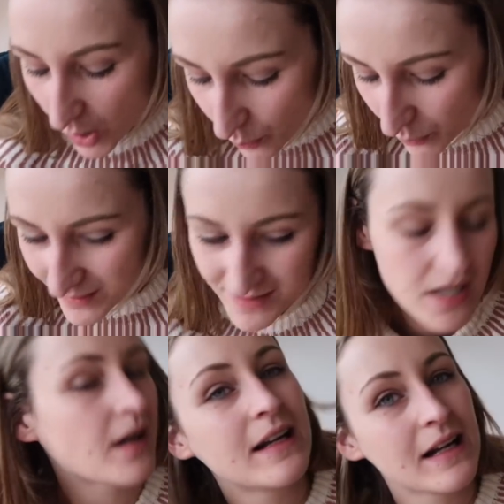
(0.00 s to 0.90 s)
one
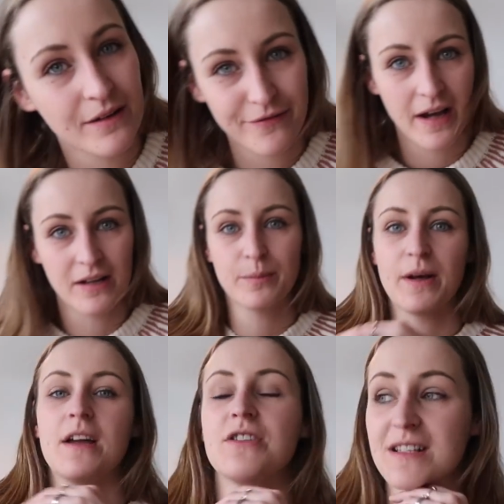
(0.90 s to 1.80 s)
tiny little final
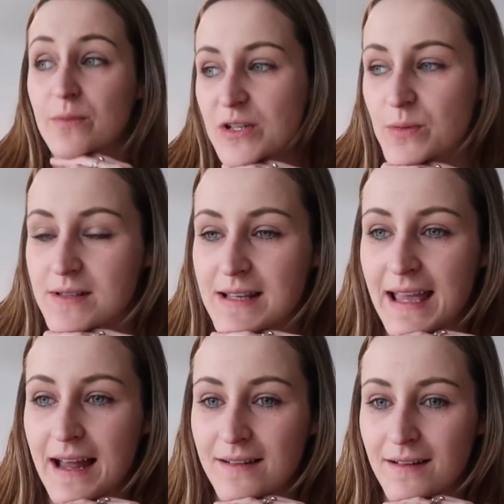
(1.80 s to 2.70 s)
purchase which was
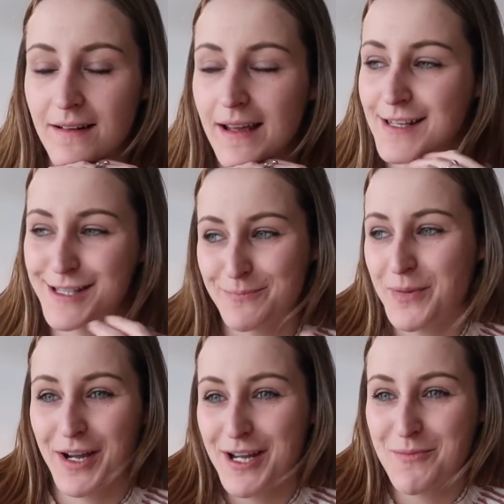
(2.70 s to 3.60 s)
again
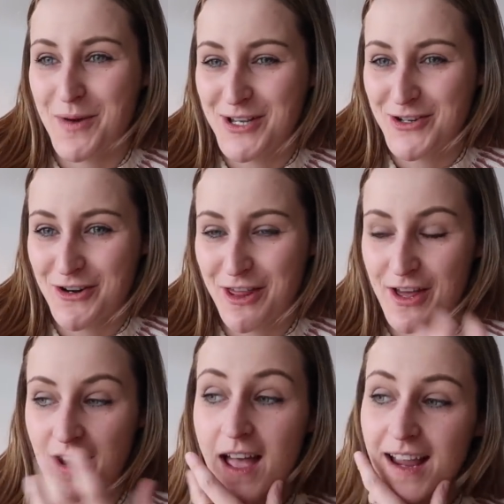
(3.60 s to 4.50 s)
inspired by Jonathan.